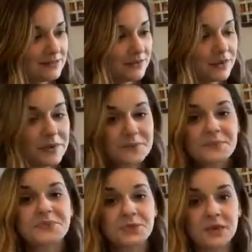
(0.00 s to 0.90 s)
Okay.
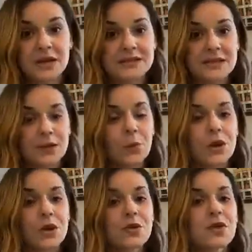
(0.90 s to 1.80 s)
You guys think. What
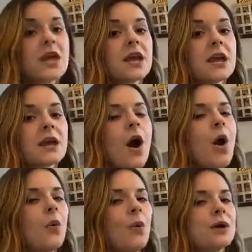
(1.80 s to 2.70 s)
do you think?
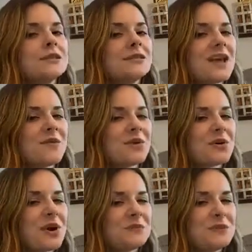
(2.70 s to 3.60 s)
What did Samuel
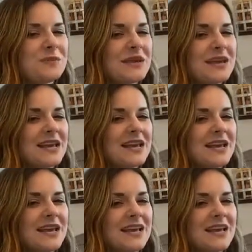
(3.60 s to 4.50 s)
grow up to
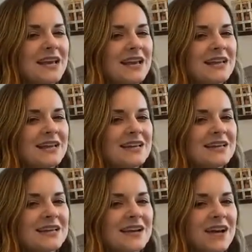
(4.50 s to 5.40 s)
be?
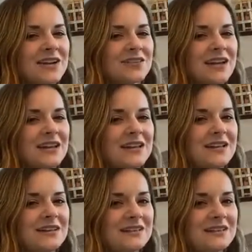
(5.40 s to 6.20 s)
Are you ready?